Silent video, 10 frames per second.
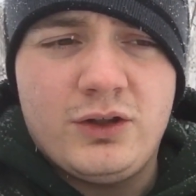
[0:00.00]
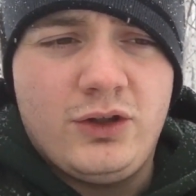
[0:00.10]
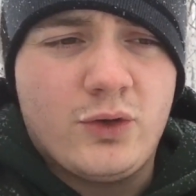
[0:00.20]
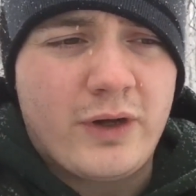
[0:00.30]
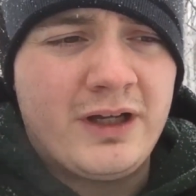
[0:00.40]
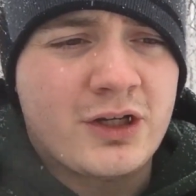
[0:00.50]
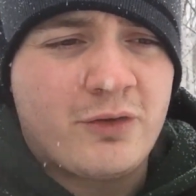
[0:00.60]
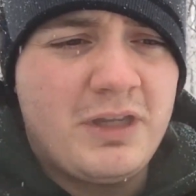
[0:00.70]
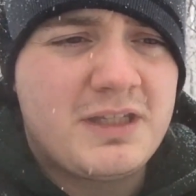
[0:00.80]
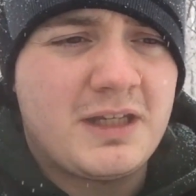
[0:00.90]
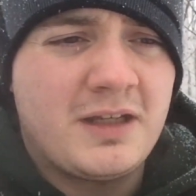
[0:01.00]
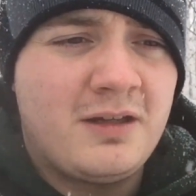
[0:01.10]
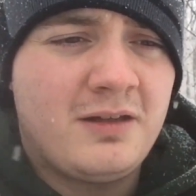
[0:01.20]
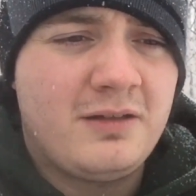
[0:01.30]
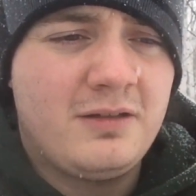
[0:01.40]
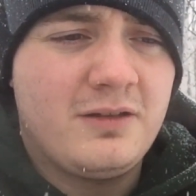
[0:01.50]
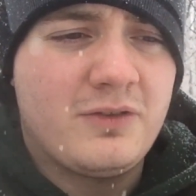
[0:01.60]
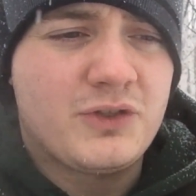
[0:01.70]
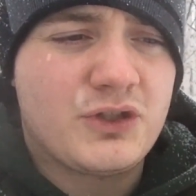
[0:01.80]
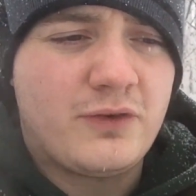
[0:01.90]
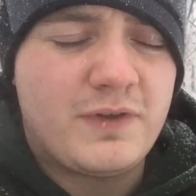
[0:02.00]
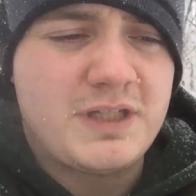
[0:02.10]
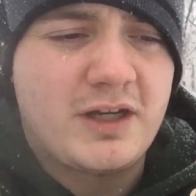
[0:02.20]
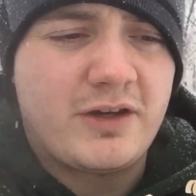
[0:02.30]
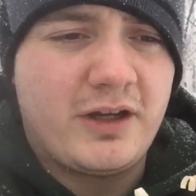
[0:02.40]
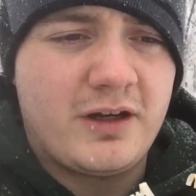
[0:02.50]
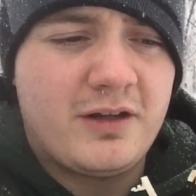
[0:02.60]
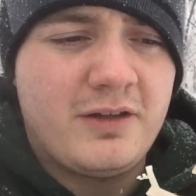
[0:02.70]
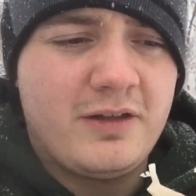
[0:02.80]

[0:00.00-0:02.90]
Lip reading: you're increasing the surface area